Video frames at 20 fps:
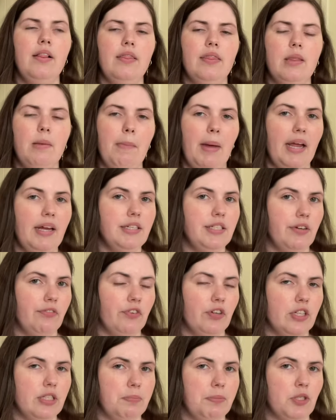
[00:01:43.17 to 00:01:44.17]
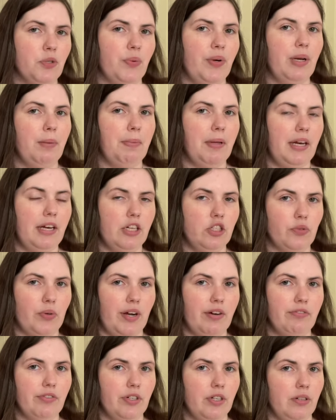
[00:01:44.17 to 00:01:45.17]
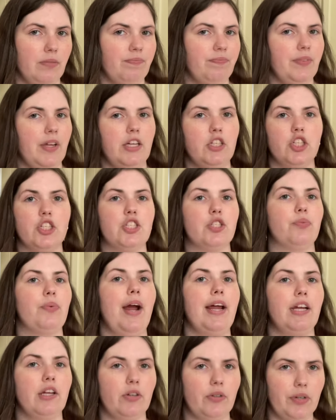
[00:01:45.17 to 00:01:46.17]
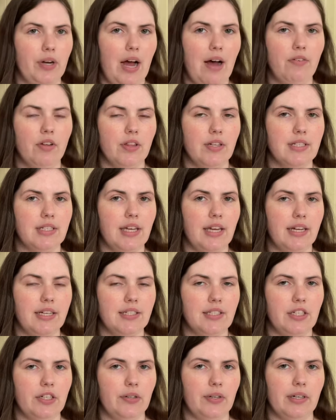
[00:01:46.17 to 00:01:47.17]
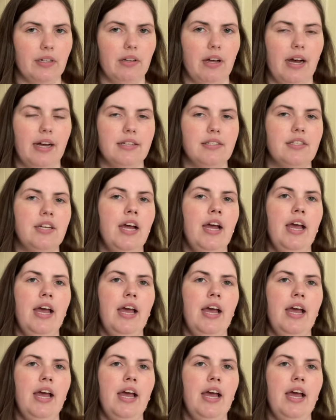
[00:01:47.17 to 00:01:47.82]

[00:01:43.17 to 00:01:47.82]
The main difference between a Penny Dreadful and just a regular novel that's getting serialized